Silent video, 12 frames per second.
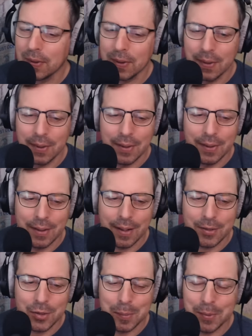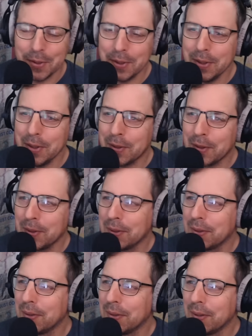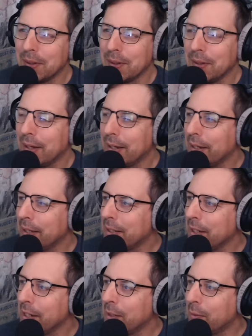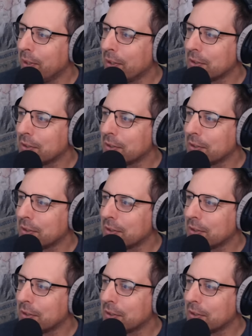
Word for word: us. October 30th. I can't think anywhere else. It's